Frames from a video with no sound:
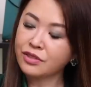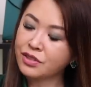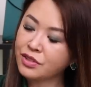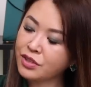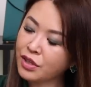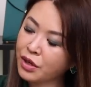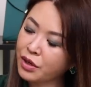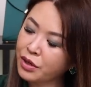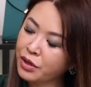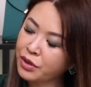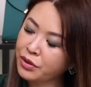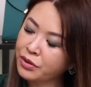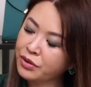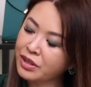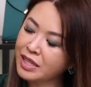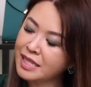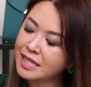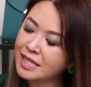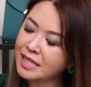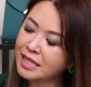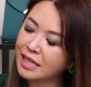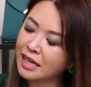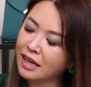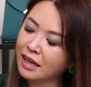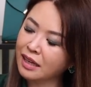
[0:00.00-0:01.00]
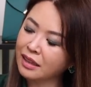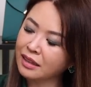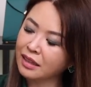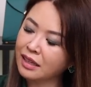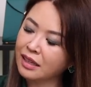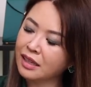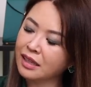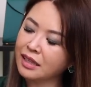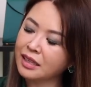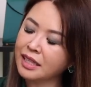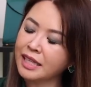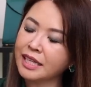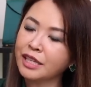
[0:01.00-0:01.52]
So this
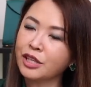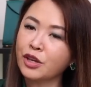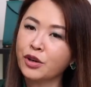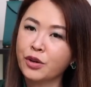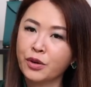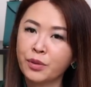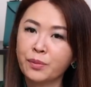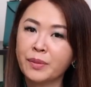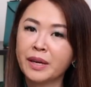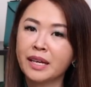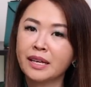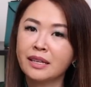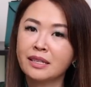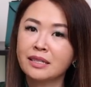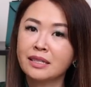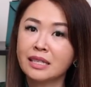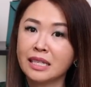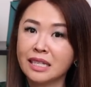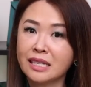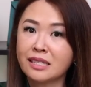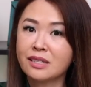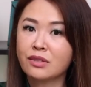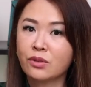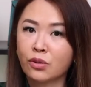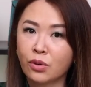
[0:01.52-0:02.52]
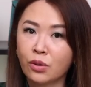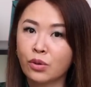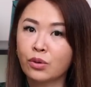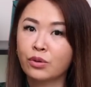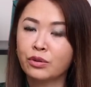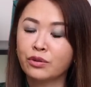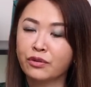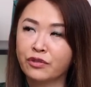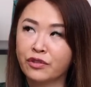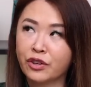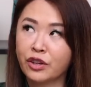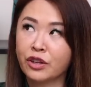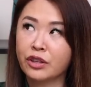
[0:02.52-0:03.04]
color in Hermes is
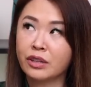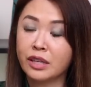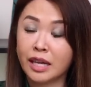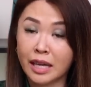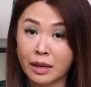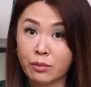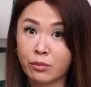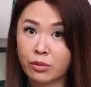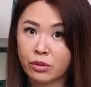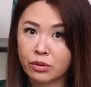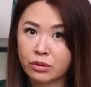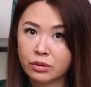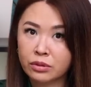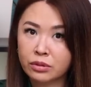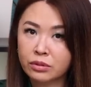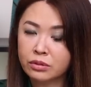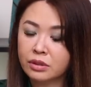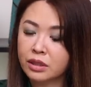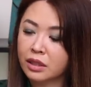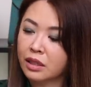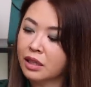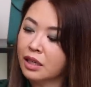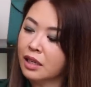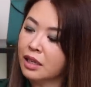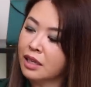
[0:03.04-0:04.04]
called Vert Emerald.